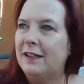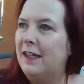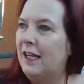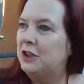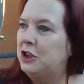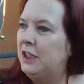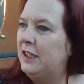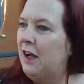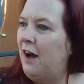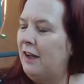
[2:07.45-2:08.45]
that
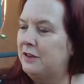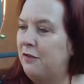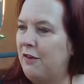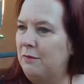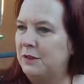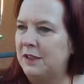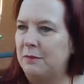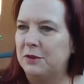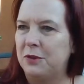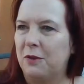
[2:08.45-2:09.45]
she got from
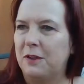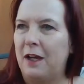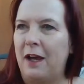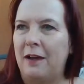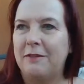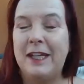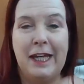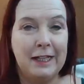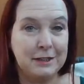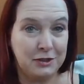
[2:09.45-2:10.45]
some sort of
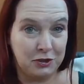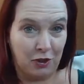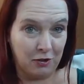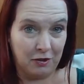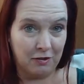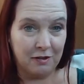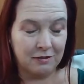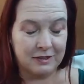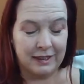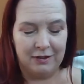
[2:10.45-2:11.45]

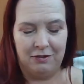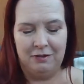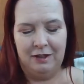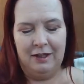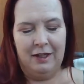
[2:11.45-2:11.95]
Kickstarter deal